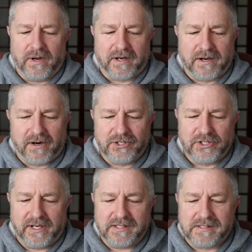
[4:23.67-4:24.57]
a car
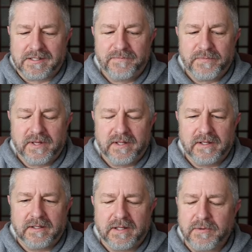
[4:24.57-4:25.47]
chase.
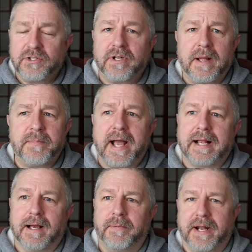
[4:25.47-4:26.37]
Let me, should I back
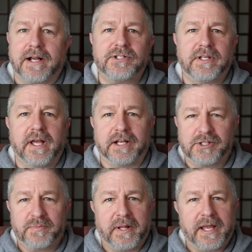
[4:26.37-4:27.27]
up and actually
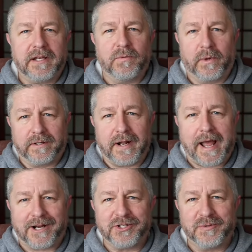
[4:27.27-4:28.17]
explain what an
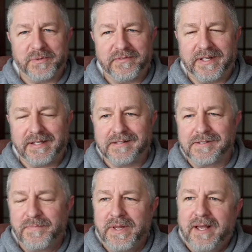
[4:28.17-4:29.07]
action movie is?
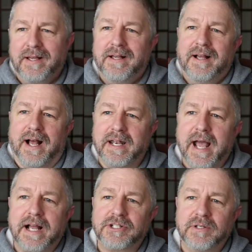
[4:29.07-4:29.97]
An
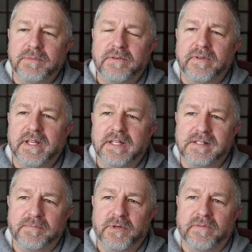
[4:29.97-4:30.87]
action movie is
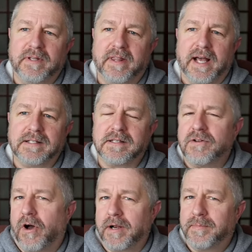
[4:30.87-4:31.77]
a movie that's
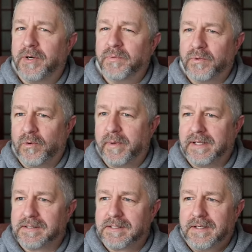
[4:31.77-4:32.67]
not about
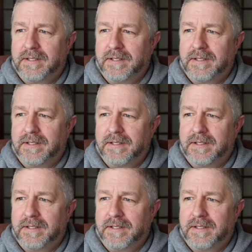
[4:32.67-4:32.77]
romance.